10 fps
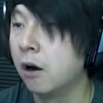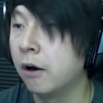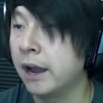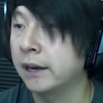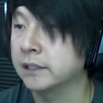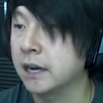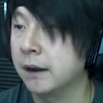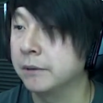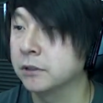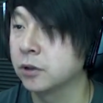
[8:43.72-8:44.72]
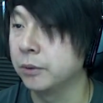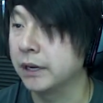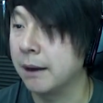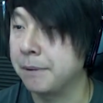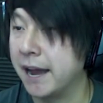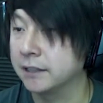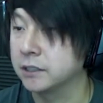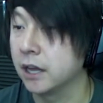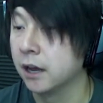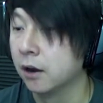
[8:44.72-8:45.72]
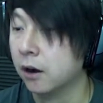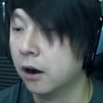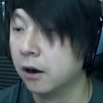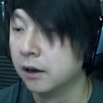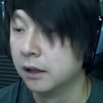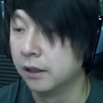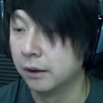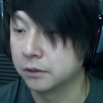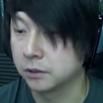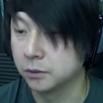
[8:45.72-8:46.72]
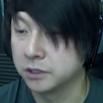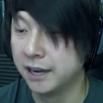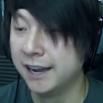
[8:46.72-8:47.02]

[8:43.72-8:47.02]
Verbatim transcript: Oh, and it timed it so we got past the... Oh, that was close.